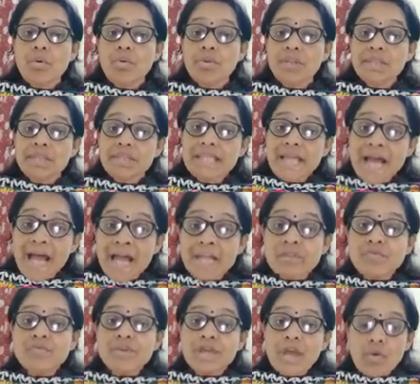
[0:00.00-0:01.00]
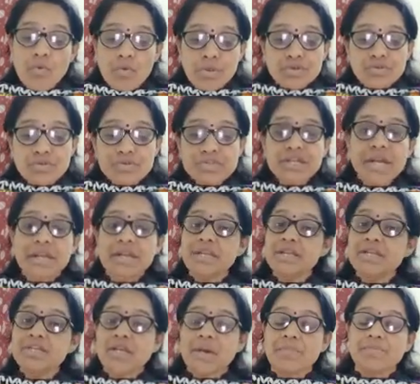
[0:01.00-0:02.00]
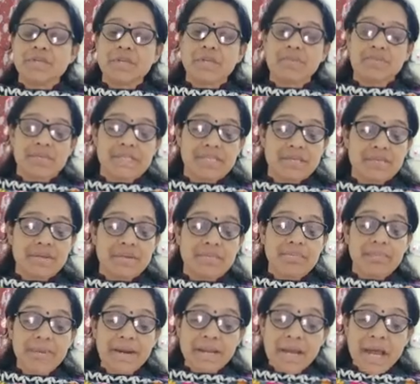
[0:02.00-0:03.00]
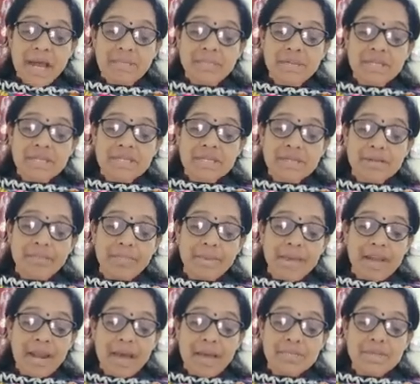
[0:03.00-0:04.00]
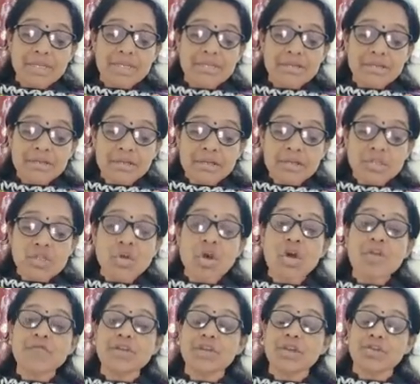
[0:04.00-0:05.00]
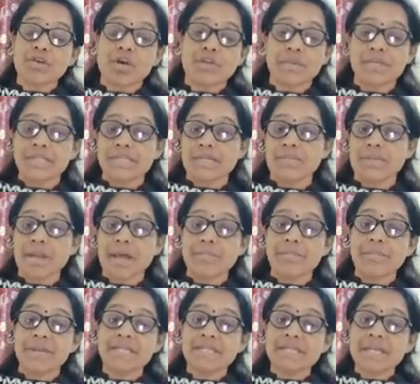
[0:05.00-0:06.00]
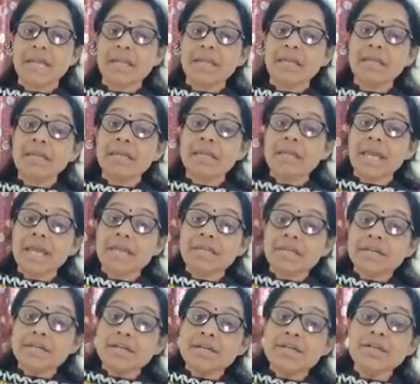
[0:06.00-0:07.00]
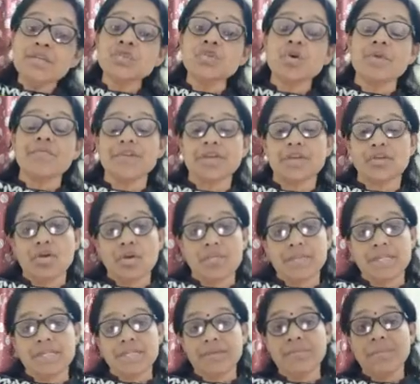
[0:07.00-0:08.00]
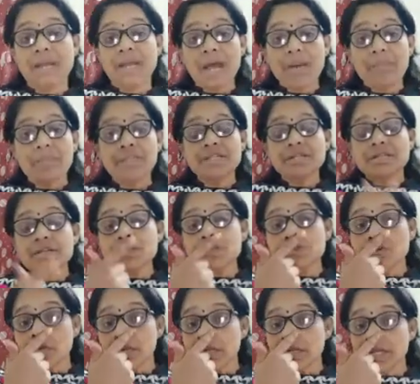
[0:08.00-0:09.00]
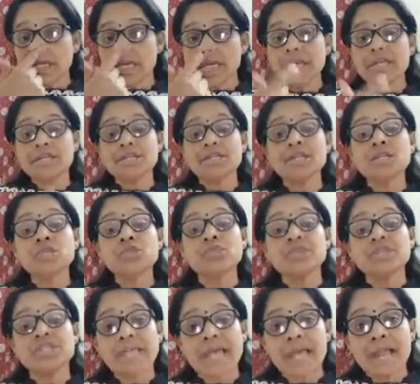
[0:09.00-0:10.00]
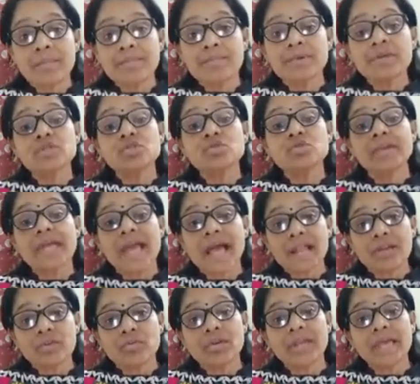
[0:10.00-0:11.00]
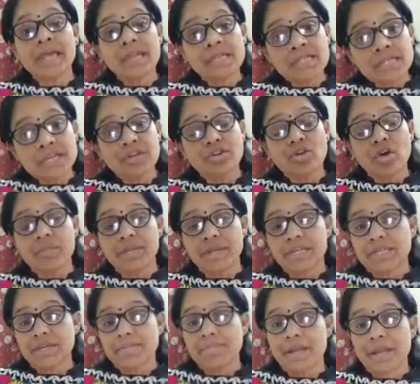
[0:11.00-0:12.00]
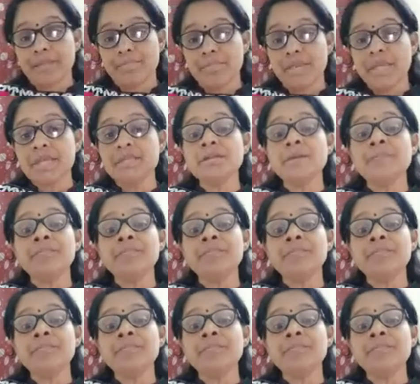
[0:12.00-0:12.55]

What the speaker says: that we are going to study in chapter number 7. Parameters of economic development, indicators of economic parameters or indicators which help us to calculate economic development,